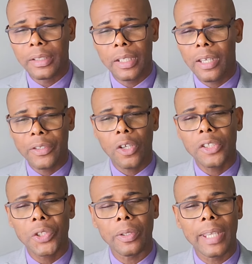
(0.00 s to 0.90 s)
They are
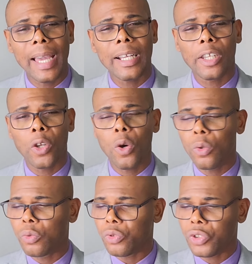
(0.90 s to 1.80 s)
not to get
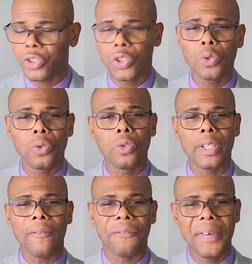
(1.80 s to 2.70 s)
close to
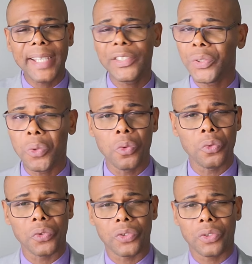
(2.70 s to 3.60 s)
the
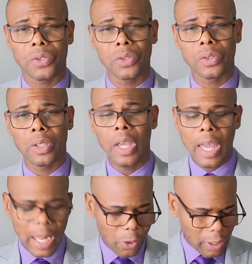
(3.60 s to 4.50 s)
vessels.
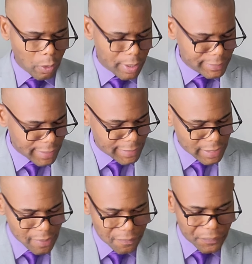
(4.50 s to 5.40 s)
And look at what he says
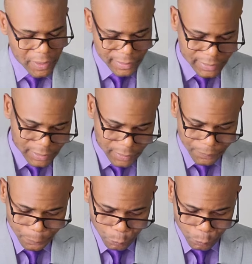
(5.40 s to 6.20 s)
in verse